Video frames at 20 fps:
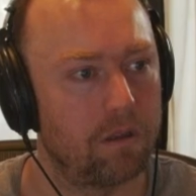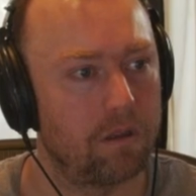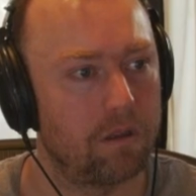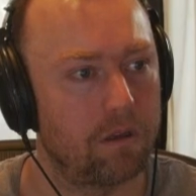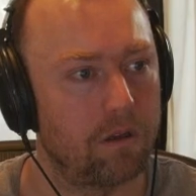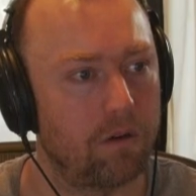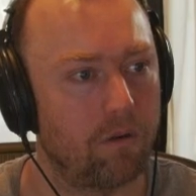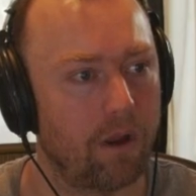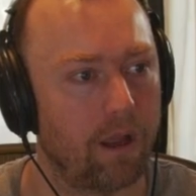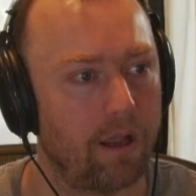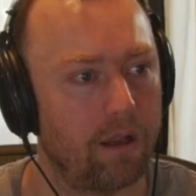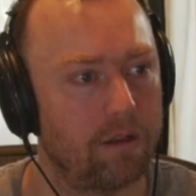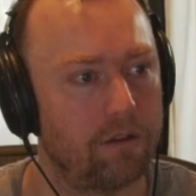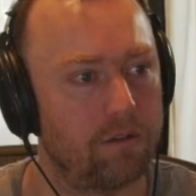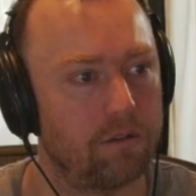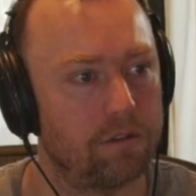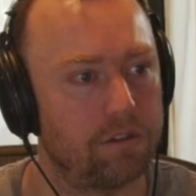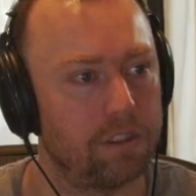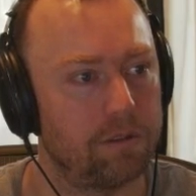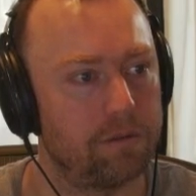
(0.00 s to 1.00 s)
Great,
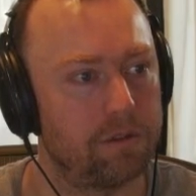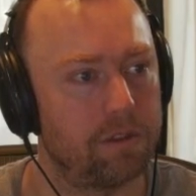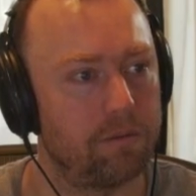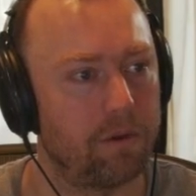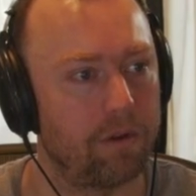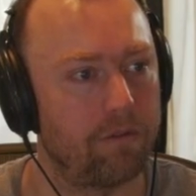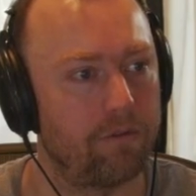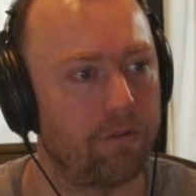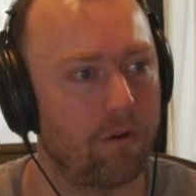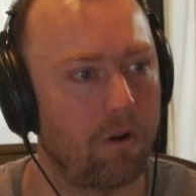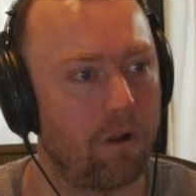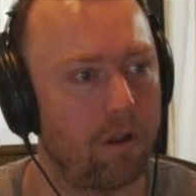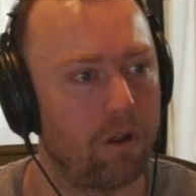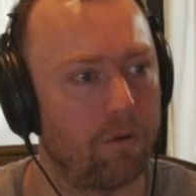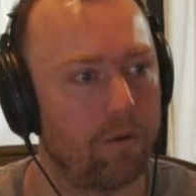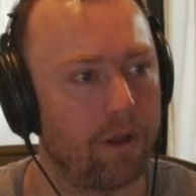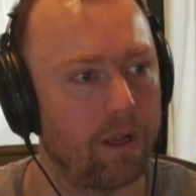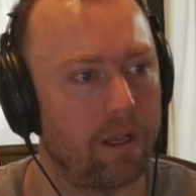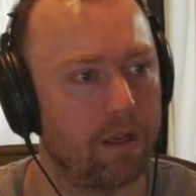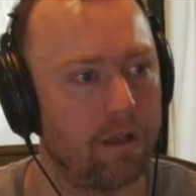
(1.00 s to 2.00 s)
so it seems to be
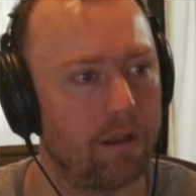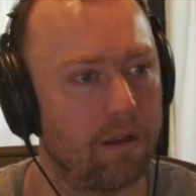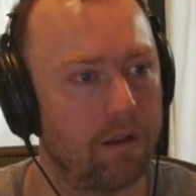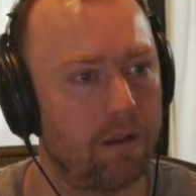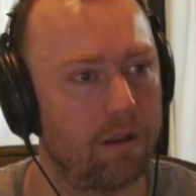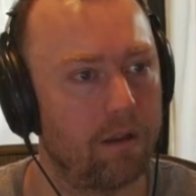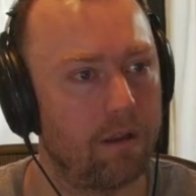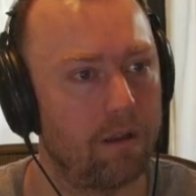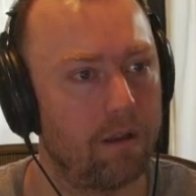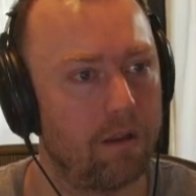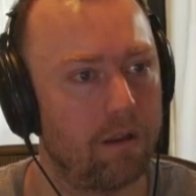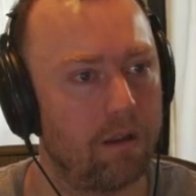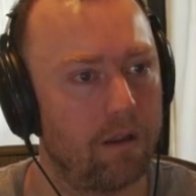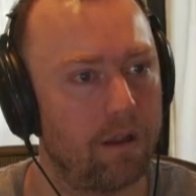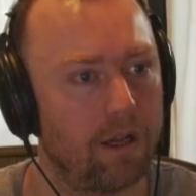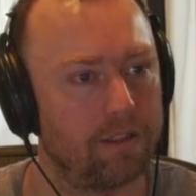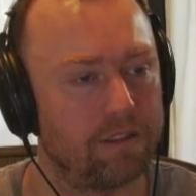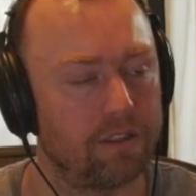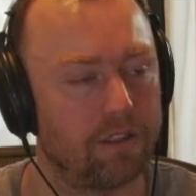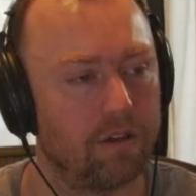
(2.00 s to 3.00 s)
following
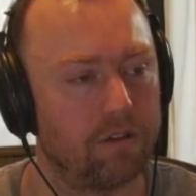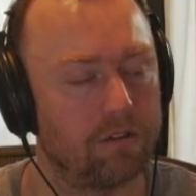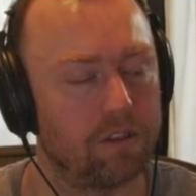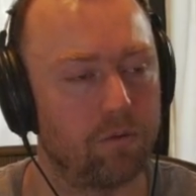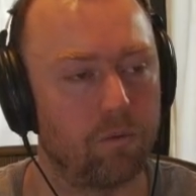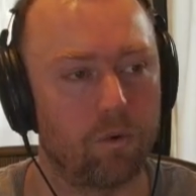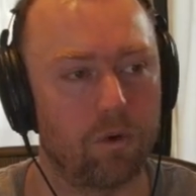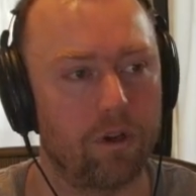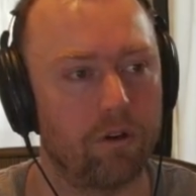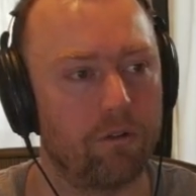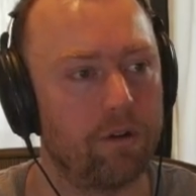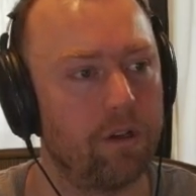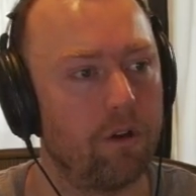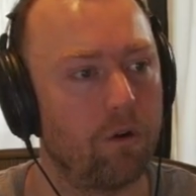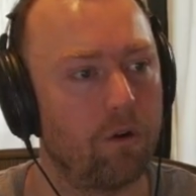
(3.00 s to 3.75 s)
as it goes, and we're hearing no